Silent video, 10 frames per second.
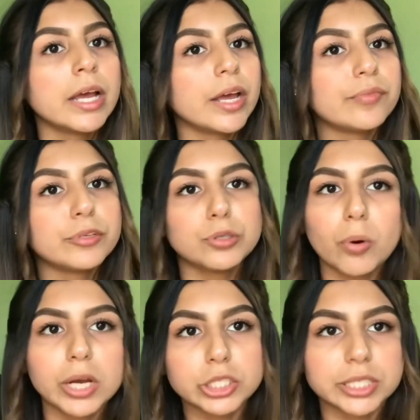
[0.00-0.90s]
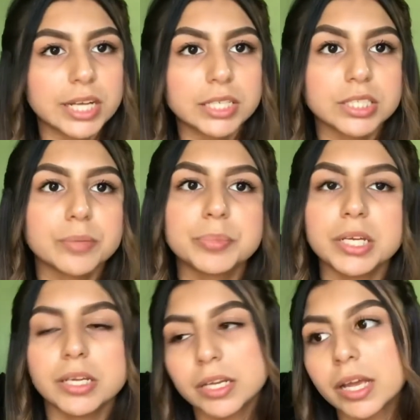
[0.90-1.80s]
If you don't understand
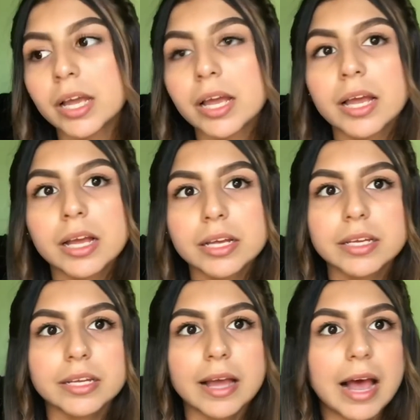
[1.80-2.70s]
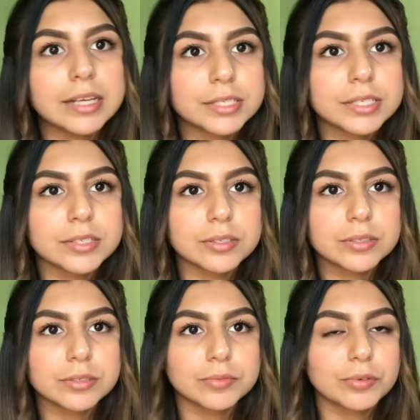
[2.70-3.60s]
something, ask
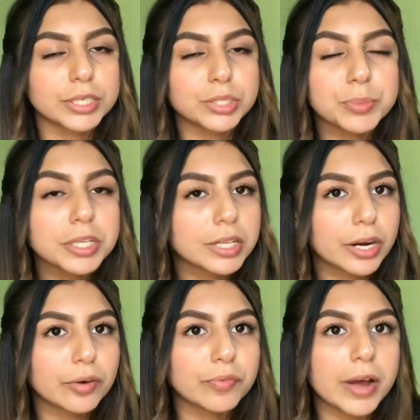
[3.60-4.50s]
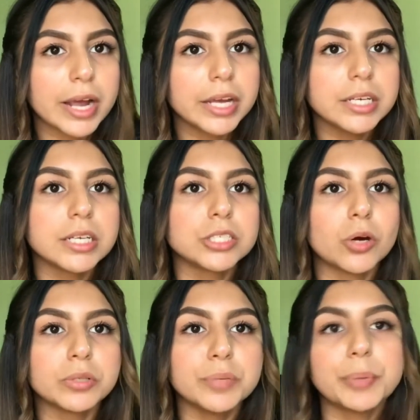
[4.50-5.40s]
for it to be clarified. It
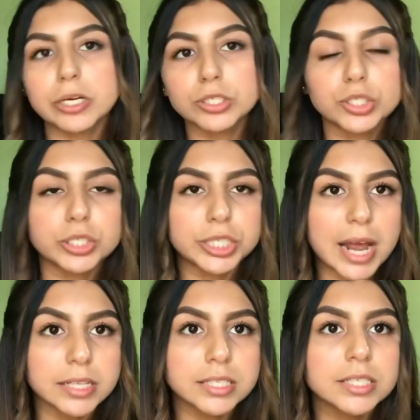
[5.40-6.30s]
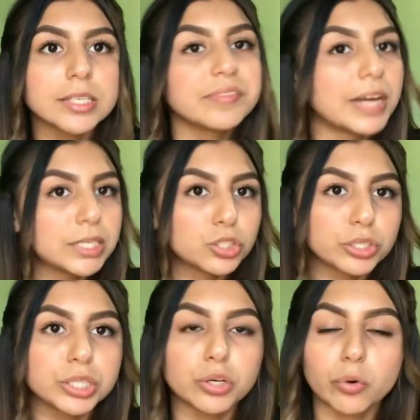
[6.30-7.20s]
only betters your chances of
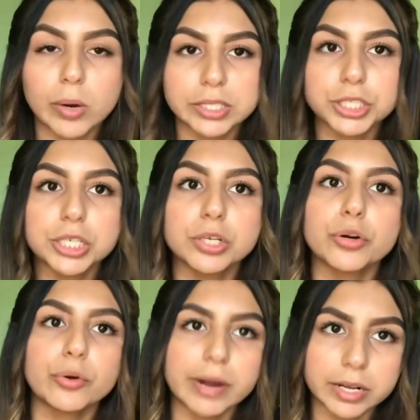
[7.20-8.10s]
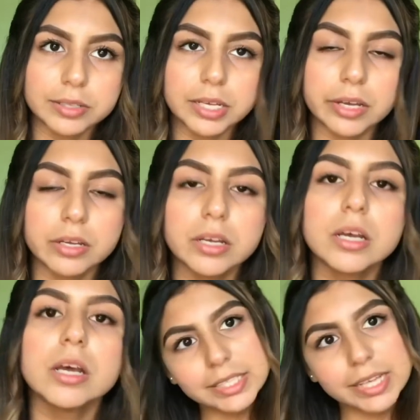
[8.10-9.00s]
answering the question correctly.
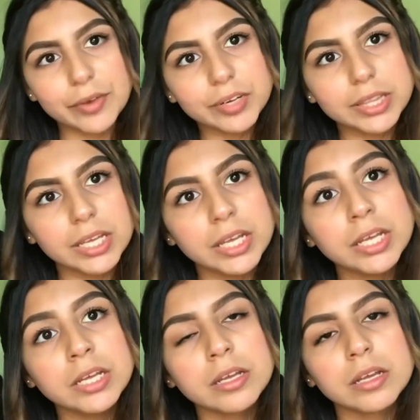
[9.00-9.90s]
That's everything.